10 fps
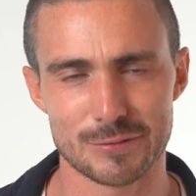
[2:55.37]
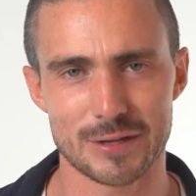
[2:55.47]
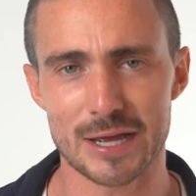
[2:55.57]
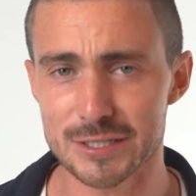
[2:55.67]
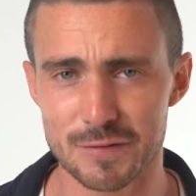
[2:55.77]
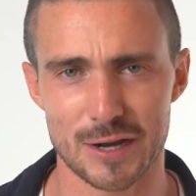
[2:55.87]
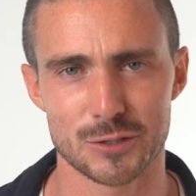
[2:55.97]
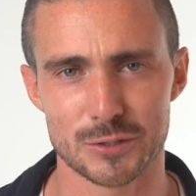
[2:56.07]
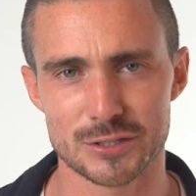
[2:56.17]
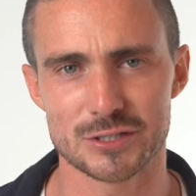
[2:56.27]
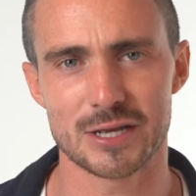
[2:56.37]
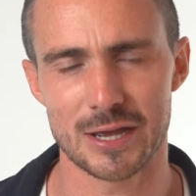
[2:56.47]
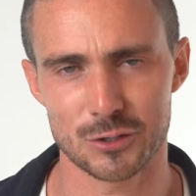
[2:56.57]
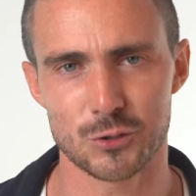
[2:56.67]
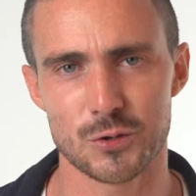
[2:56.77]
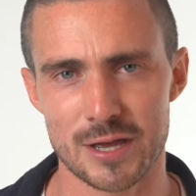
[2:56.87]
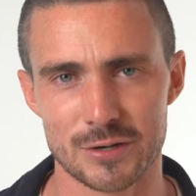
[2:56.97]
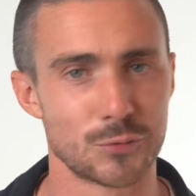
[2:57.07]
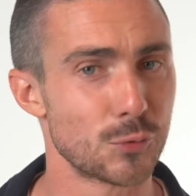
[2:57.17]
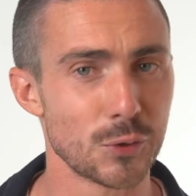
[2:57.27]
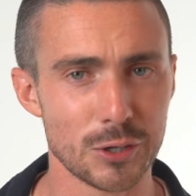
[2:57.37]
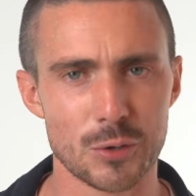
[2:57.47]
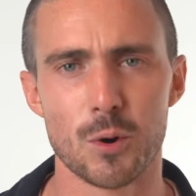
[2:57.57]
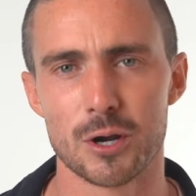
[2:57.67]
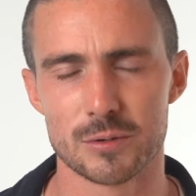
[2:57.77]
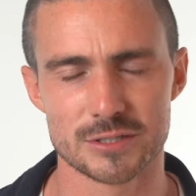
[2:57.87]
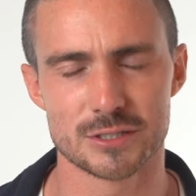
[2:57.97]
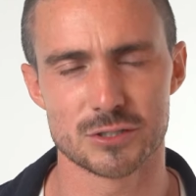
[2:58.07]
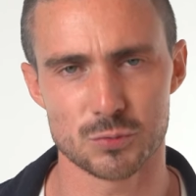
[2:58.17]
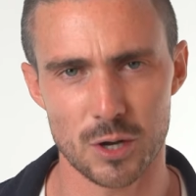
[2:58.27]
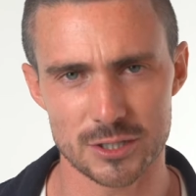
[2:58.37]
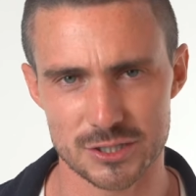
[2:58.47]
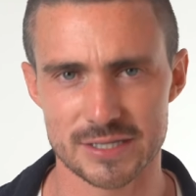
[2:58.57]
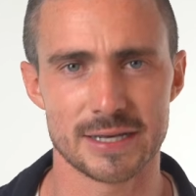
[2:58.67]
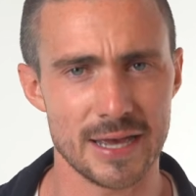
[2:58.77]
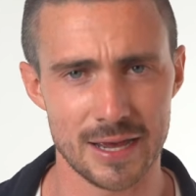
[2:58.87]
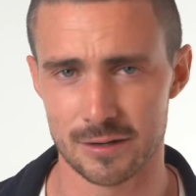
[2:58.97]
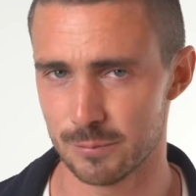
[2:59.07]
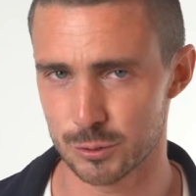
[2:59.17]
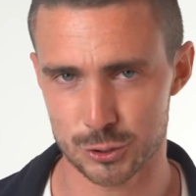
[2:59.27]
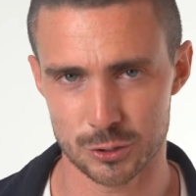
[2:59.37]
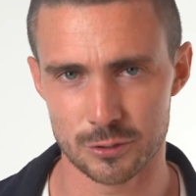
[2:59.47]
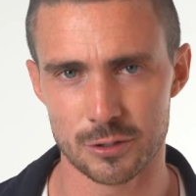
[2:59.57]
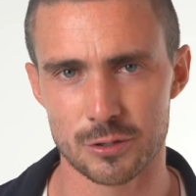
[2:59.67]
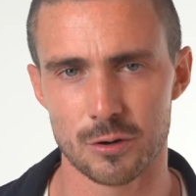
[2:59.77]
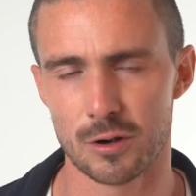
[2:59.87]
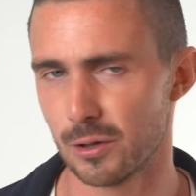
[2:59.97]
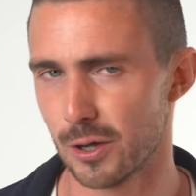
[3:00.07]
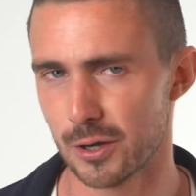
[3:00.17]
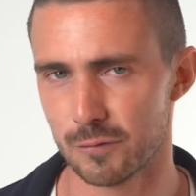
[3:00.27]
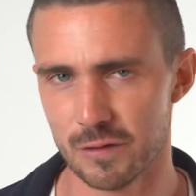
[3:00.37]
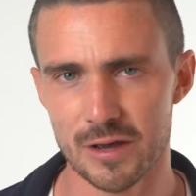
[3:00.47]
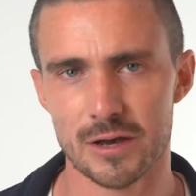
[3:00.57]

case factories can't create really water resistant watches. They can. I'm sure that there are a lot of